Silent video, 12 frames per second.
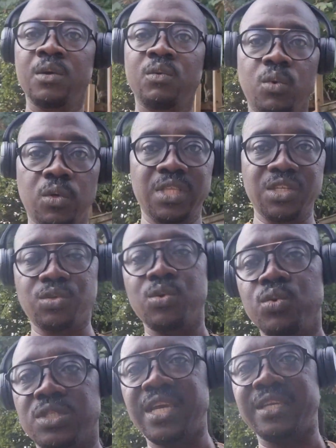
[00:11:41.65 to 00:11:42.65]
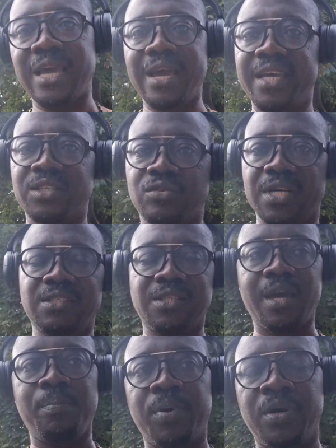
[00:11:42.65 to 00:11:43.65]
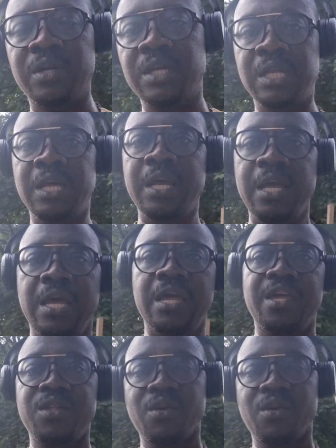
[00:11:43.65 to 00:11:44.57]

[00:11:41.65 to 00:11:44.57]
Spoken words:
will the school take that extra step in